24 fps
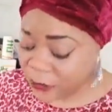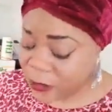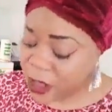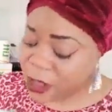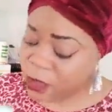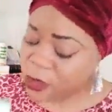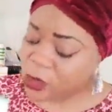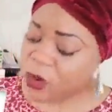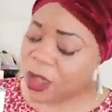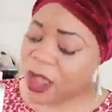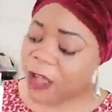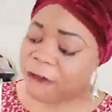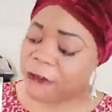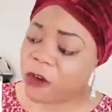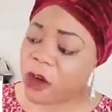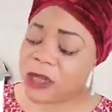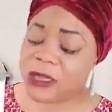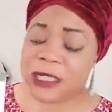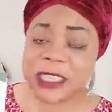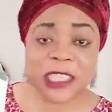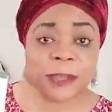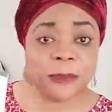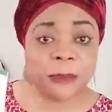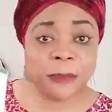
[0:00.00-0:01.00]
So I've got
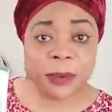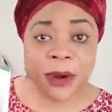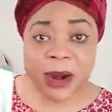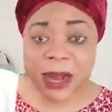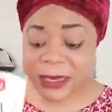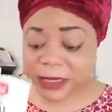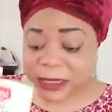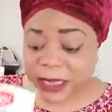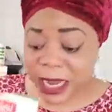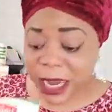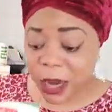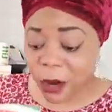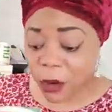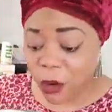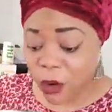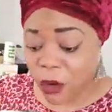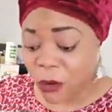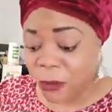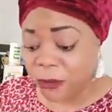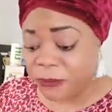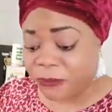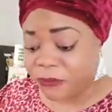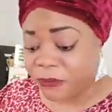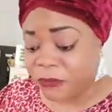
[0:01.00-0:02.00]
this brand at home,
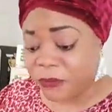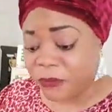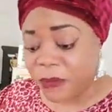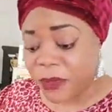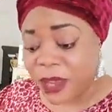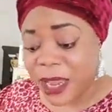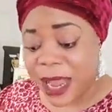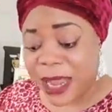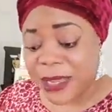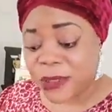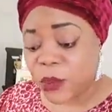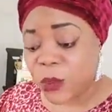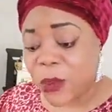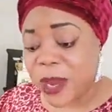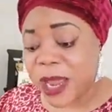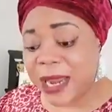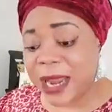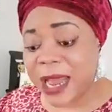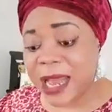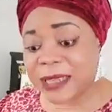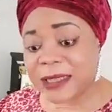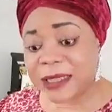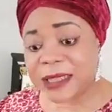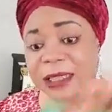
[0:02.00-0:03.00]
as well
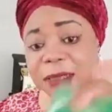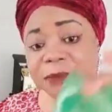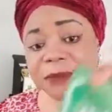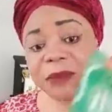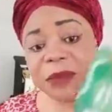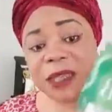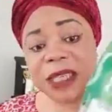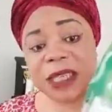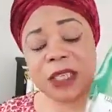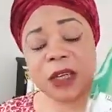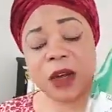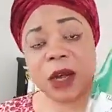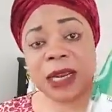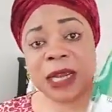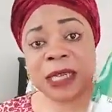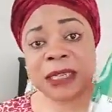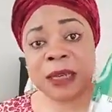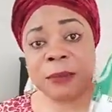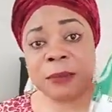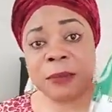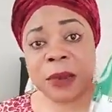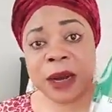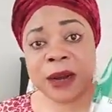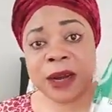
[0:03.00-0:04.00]
as the
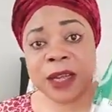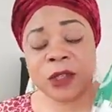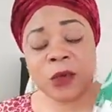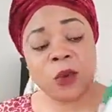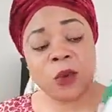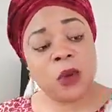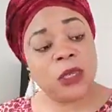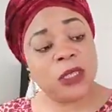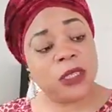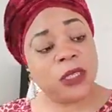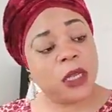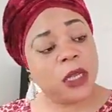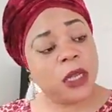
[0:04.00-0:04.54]
Holland & Barrett one.